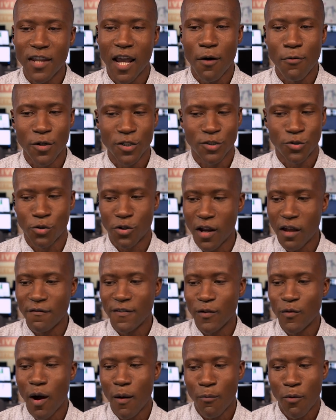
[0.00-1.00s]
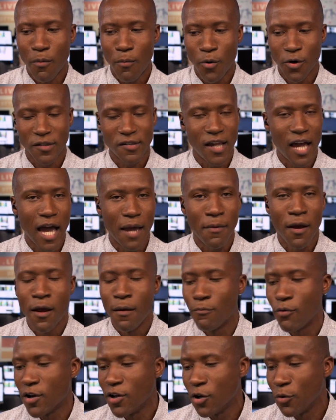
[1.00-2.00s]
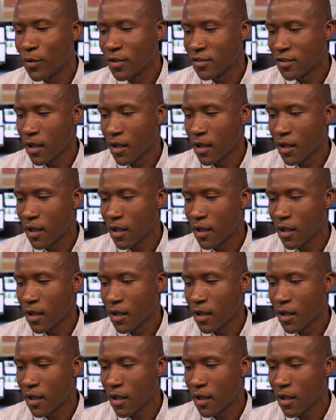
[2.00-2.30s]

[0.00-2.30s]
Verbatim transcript: I want to short it off VWAP one more time. Brendo, what's